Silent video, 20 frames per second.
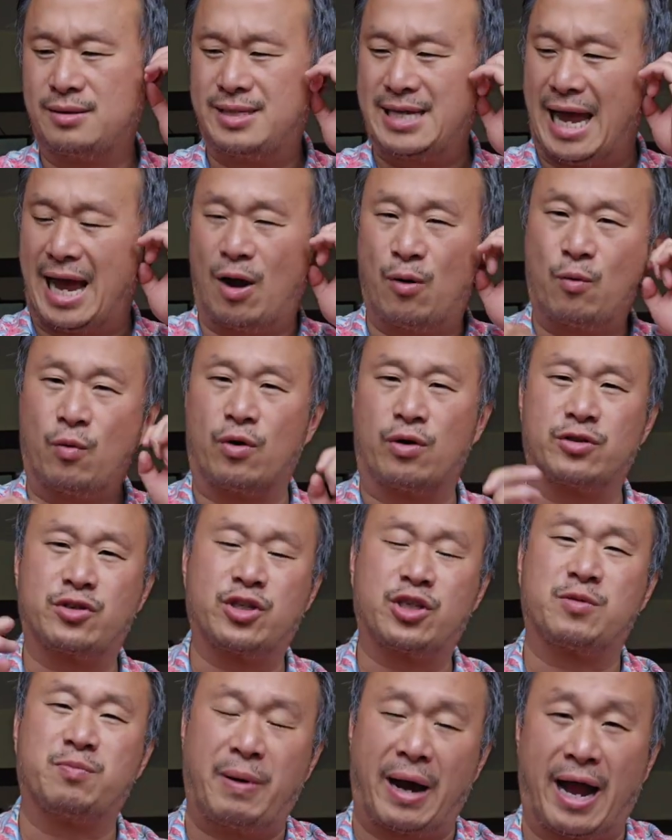downward
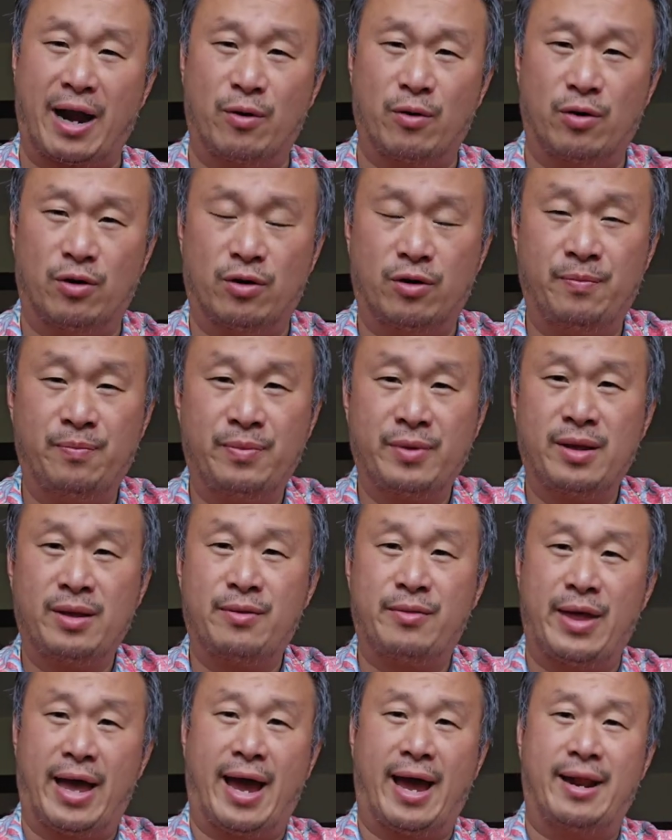spiral
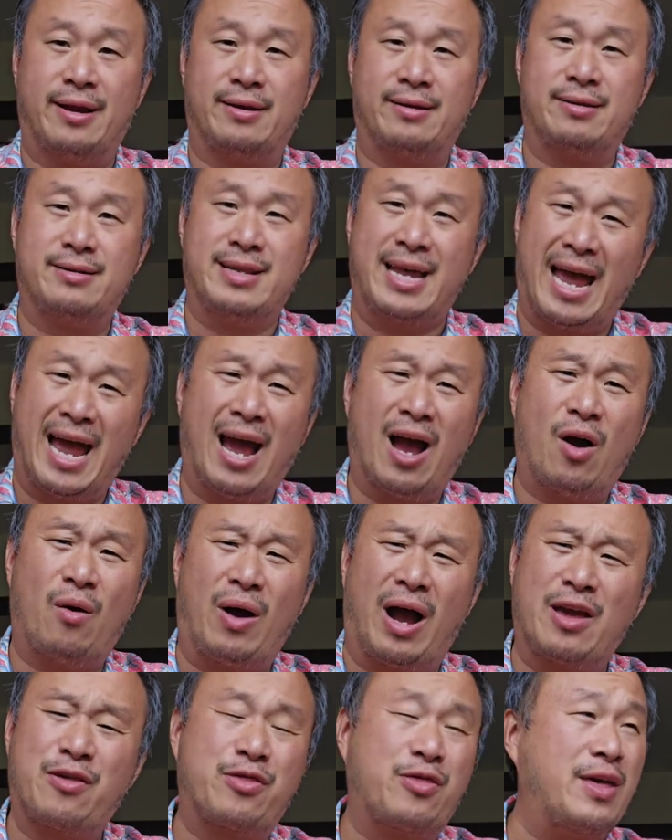that
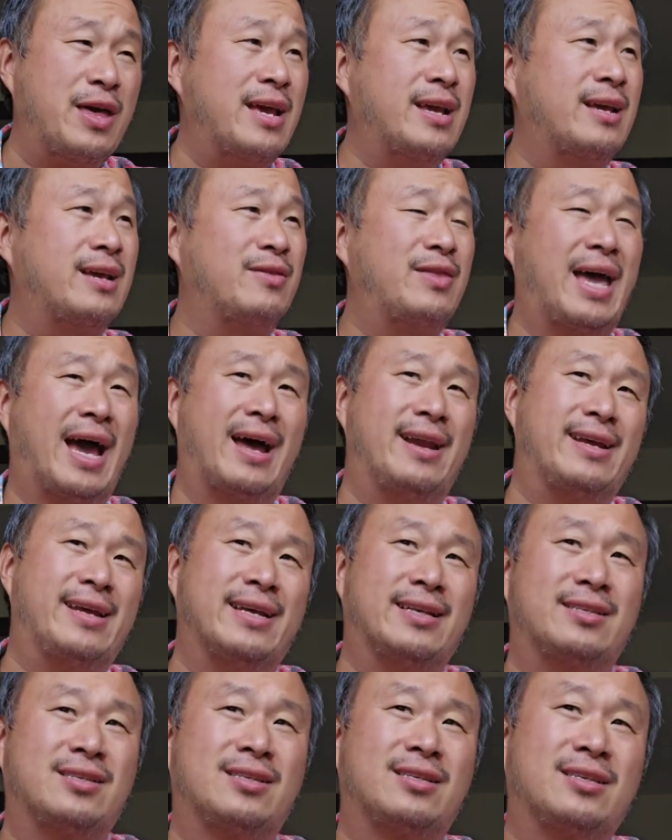now I think that
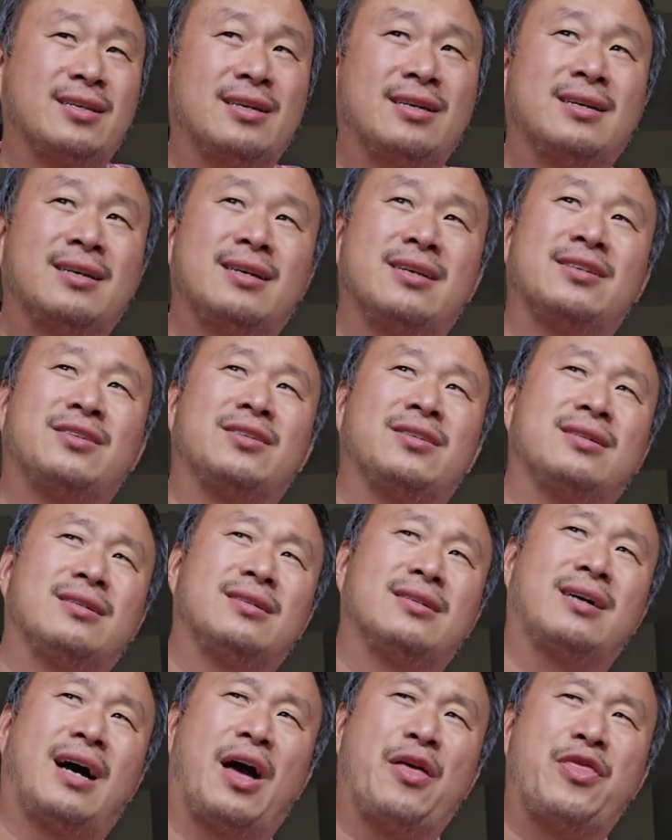it's,
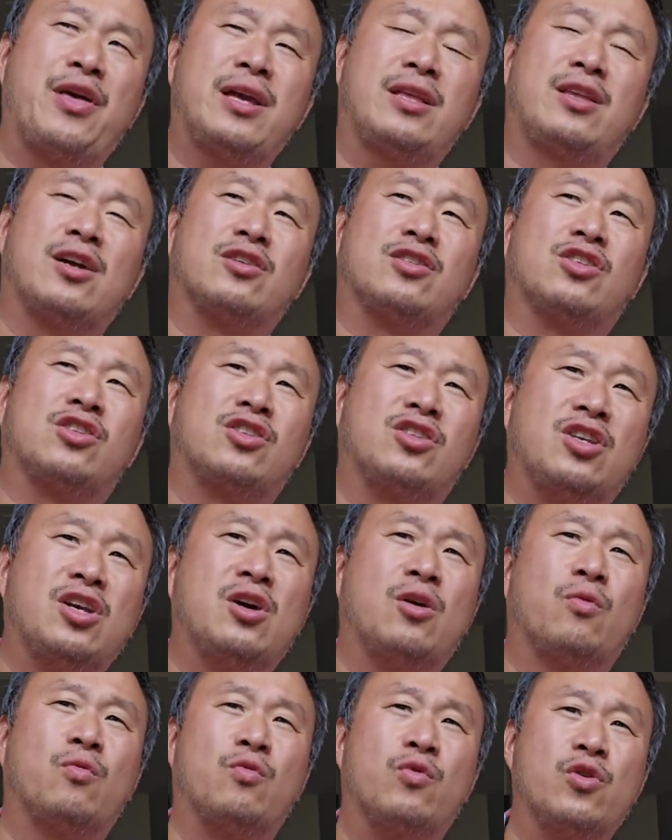I think there's
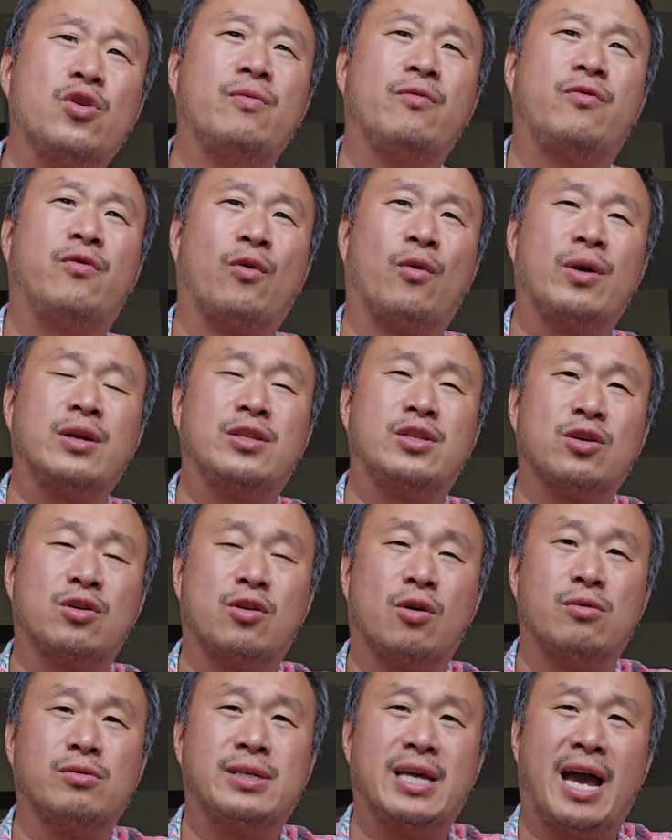still room for it to
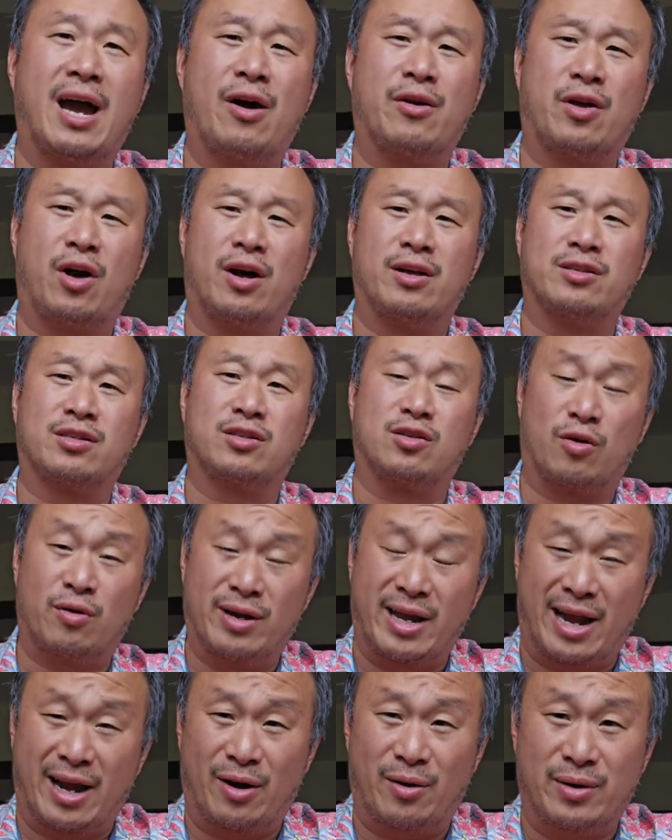go down on
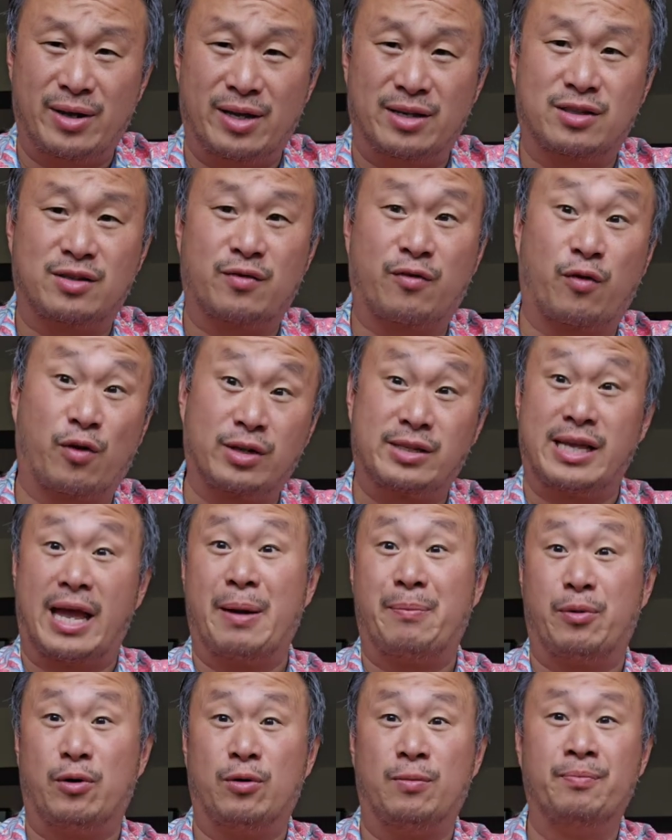certain areas. For
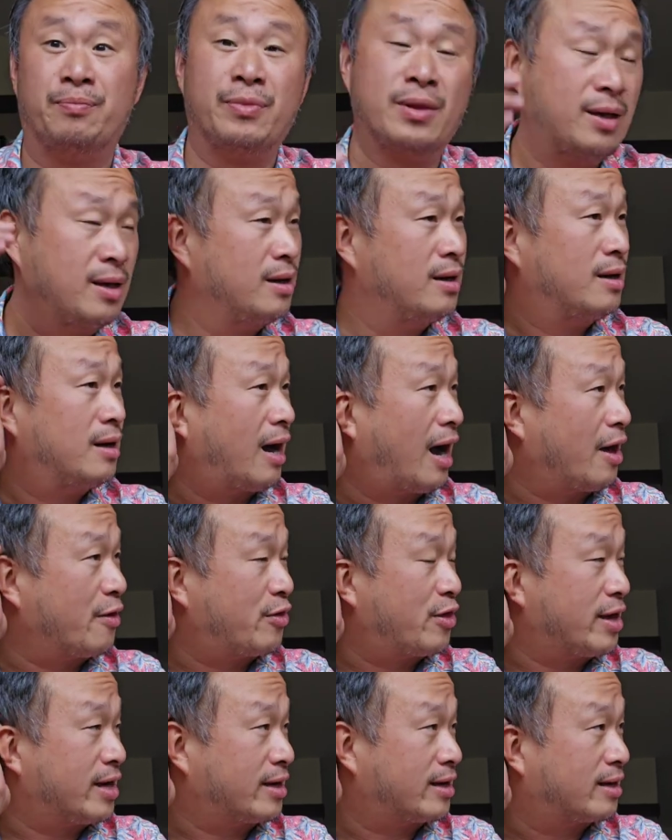example, I
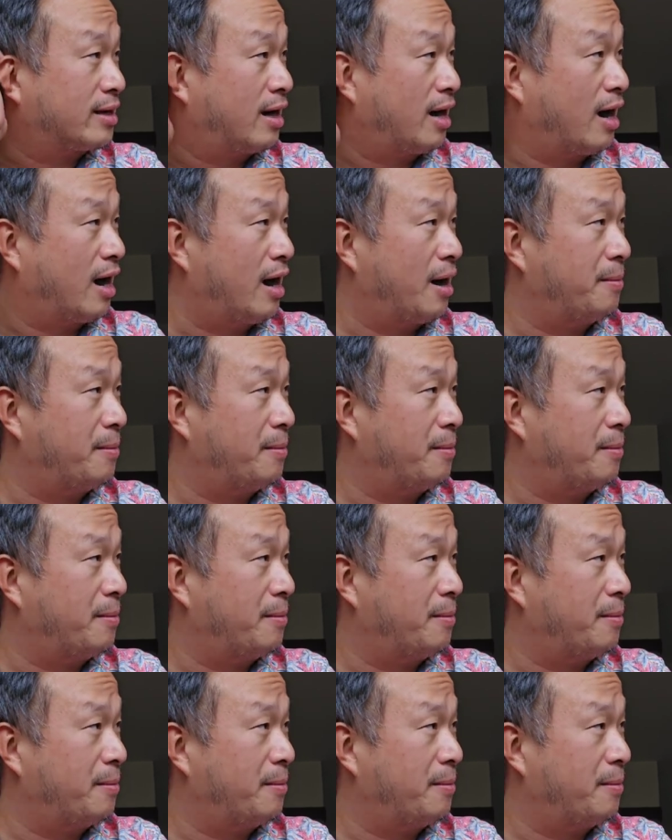think